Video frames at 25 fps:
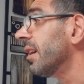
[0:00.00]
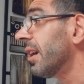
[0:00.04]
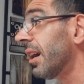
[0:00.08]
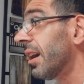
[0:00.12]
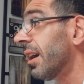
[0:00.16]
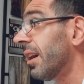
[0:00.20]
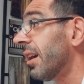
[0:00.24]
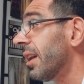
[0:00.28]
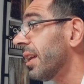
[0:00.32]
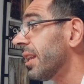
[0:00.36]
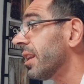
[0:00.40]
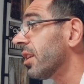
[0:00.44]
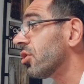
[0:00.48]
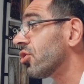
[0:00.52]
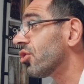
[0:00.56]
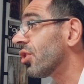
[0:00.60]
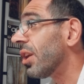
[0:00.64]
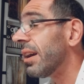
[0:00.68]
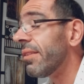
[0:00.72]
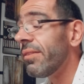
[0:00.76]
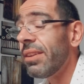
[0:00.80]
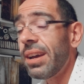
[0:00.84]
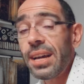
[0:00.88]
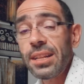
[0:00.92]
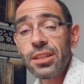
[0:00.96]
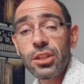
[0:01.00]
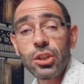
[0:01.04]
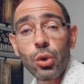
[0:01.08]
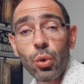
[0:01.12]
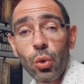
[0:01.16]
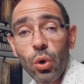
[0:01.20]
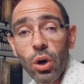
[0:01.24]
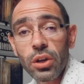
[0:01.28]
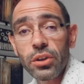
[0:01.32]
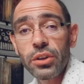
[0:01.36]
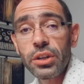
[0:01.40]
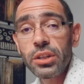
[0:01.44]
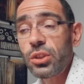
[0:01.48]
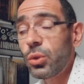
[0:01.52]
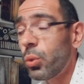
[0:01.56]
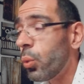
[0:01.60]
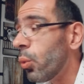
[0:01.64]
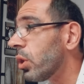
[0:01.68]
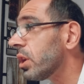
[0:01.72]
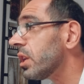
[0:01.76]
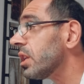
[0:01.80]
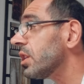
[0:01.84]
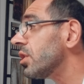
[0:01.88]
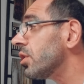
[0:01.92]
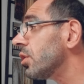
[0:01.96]
in a dry van,
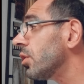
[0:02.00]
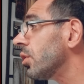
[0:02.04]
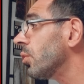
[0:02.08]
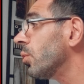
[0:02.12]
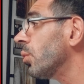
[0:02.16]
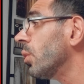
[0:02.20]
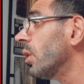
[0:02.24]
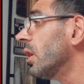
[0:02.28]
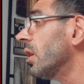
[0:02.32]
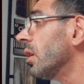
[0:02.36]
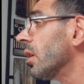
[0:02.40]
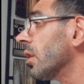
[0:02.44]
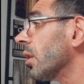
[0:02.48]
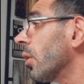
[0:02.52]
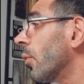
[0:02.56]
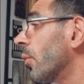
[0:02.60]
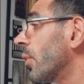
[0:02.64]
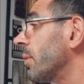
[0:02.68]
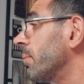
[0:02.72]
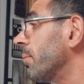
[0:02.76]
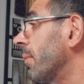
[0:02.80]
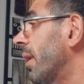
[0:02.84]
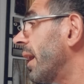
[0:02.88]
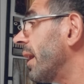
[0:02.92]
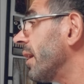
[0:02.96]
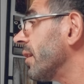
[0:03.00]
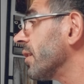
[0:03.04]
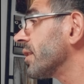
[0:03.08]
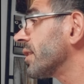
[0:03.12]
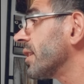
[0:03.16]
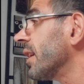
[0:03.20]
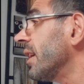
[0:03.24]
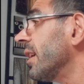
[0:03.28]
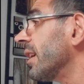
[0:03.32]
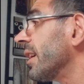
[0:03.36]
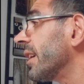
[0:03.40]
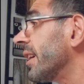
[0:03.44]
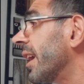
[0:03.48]
222 loaded miles.